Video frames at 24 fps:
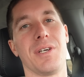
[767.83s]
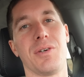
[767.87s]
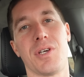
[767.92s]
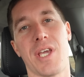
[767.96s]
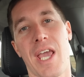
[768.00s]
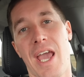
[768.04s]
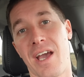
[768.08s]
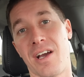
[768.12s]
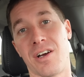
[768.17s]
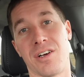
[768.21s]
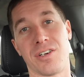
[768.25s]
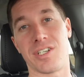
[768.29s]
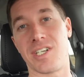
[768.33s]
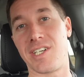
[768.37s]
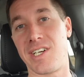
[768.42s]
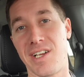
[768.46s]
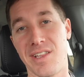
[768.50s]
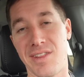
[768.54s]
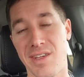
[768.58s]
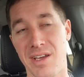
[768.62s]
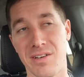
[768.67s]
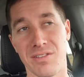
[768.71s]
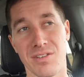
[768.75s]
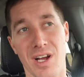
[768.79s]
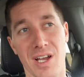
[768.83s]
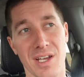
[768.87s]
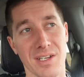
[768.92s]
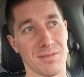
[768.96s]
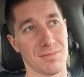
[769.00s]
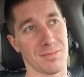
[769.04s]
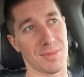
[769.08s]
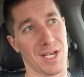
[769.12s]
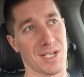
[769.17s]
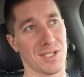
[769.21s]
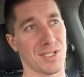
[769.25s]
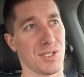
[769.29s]
can't hurt anything, right?
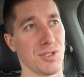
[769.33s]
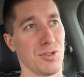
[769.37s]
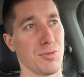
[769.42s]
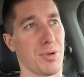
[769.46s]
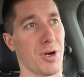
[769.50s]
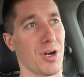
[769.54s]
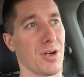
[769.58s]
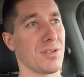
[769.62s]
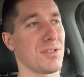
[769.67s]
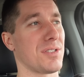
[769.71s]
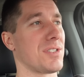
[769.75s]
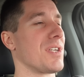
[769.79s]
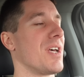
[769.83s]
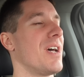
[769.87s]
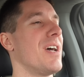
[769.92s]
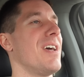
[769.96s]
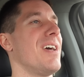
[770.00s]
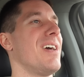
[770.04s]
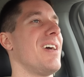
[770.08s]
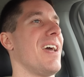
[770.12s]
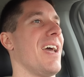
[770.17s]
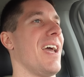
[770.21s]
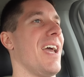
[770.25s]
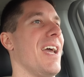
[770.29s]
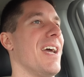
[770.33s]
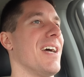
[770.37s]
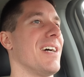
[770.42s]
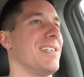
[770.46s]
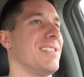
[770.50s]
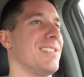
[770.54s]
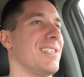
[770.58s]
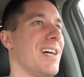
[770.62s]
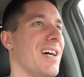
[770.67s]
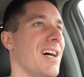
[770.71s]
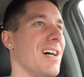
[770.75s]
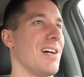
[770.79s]
Nice new parts.
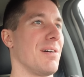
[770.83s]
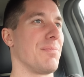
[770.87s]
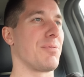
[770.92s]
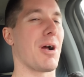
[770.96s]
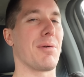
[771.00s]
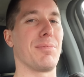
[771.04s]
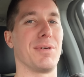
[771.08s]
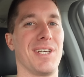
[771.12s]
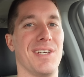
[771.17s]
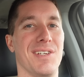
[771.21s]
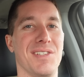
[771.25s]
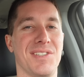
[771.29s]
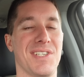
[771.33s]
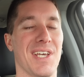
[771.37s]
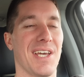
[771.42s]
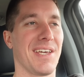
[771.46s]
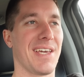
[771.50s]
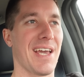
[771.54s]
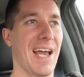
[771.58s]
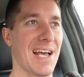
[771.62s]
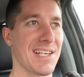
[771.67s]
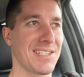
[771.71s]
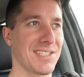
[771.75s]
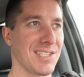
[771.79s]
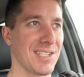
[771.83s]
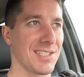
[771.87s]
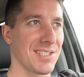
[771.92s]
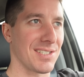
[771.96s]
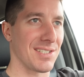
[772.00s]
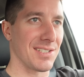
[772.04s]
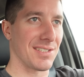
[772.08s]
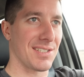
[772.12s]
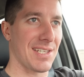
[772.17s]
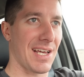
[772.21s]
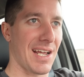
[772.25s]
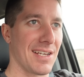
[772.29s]
And uh, probably intake gaskets
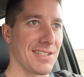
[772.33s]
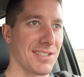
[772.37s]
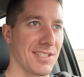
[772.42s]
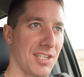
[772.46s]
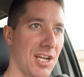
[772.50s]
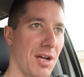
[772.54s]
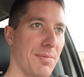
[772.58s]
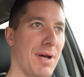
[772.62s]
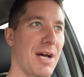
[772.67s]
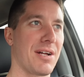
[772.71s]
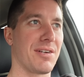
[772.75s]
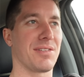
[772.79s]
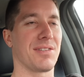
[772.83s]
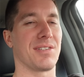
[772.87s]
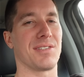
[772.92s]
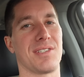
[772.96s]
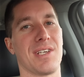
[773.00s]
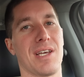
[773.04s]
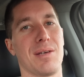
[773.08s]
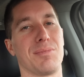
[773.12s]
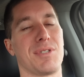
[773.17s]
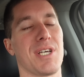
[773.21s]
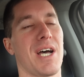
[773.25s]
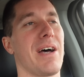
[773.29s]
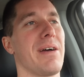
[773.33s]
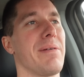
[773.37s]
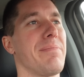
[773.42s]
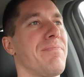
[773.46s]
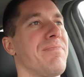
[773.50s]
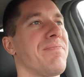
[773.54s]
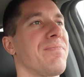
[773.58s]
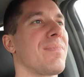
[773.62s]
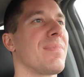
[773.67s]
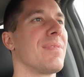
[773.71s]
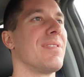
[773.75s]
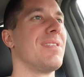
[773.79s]
since that has to come out at the same time.
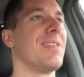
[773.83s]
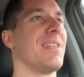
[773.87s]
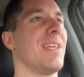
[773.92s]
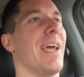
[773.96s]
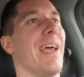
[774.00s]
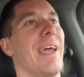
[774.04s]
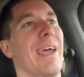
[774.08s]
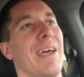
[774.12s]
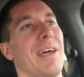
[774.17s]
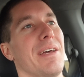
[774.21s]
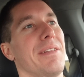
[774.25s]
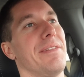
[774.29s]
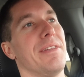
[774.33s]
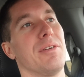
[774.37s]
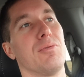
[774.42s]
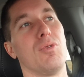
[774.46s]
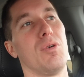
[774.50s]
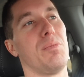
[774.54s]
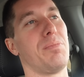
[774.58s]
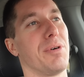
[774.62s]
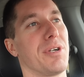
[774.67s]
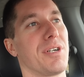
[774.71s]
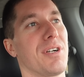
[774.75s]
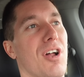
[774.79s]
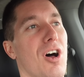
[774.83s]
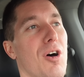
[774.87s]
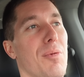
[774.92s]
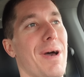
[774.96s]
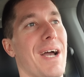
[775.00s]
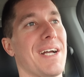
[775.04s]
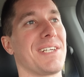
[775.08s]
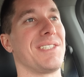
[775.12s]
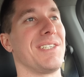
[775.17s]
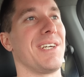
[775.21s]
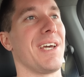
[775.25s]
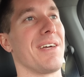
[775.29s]
And then we'll put it all
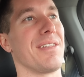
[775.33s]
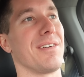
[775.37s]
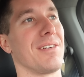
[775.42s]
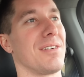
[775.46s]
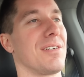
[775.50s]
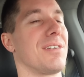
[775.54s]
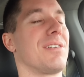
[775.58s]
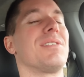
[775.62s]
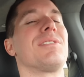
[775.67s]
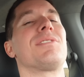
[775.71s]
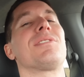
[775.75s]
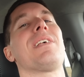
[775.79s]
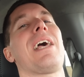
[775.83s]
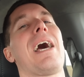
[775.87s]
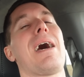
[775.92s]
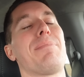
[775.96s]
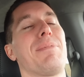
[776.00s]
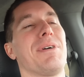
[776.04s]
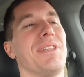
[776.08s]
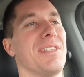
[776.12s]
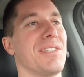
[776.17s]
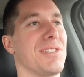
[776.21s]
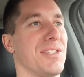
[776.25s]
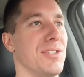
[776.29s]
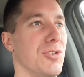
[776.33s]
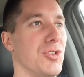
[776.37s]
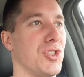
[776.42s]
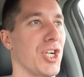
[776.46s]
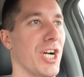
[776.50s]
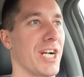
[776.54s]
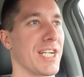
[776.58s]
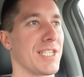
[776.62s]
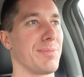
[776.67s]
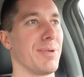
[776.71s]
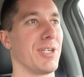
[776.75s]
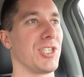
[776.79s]
back together, slap in this new
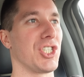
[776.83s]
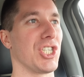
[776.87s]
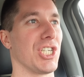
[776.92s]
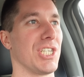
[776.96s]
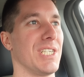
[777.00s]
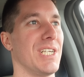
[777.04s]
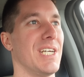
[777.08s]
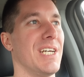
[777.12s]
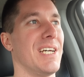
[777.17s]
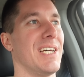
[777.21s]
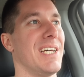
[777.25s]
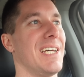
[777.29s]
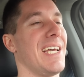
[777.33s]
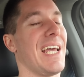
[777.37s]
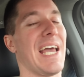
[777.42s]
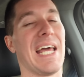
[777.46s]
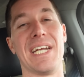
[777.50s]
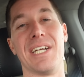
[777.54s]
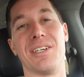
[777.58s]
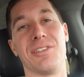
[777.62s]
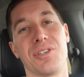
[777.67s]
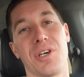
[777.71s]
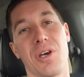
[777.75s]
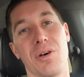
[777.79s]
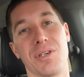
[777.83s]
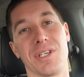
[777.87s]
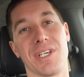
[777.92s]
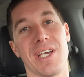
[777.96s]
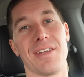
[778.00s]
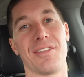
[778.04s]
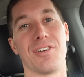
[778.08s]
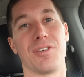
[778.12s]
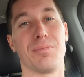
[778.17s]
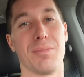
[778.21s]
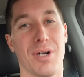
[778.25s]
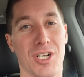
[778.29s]
transmission, and it'll go
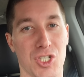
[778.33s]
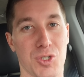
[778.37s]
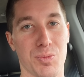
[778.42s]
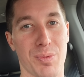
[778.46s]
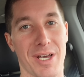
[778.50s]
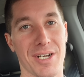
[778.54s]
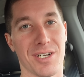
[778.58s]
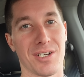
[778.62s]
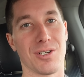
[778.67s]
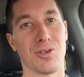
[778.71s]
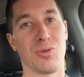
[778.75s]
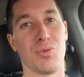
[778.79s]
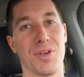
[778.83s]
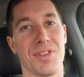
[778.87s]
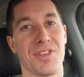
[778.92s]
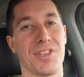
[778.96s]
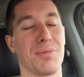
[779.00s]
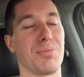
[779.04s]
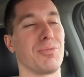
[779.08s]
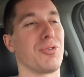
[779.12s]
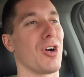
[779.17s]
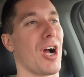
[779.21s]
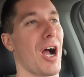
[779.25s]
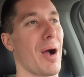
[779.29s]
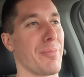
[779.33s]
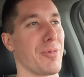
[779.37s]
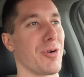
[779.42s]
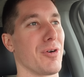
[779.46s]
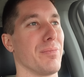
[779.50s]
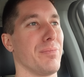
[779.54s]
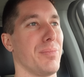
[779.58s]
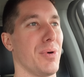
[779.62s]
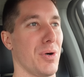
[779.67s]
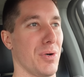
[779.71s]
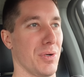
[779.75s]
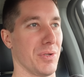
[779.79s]
together much better with the proper
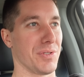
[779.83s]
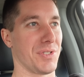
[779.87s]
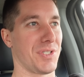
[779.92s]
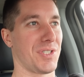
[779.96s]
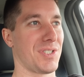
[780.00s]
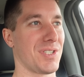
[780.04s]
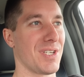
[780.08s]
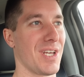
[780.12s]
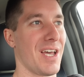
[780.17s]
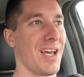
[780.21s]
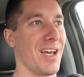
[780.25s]
bolts.